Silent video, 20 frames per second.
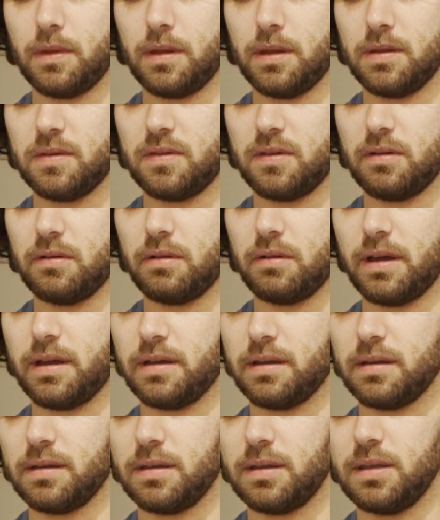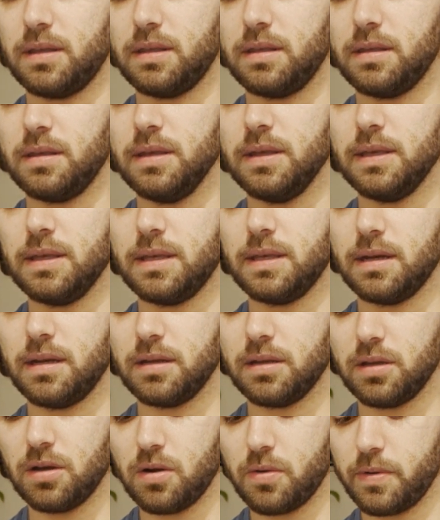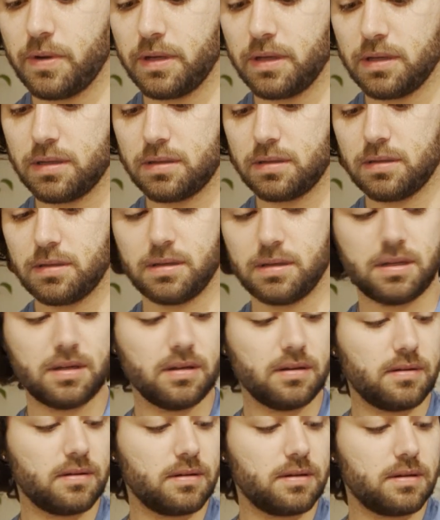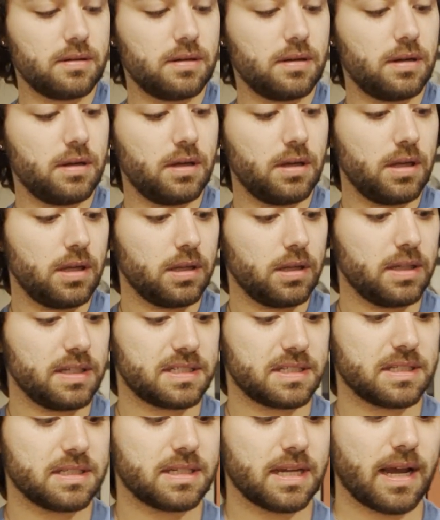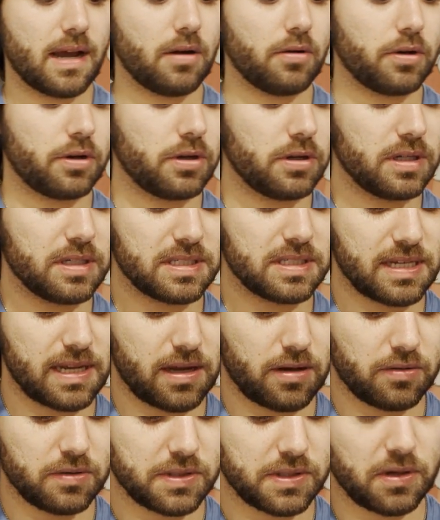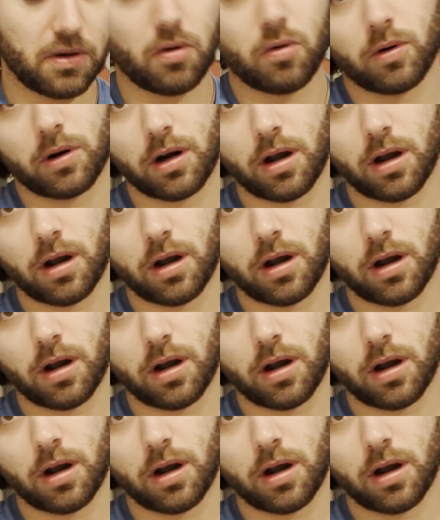until I get it going and can listen to how good it sounds, or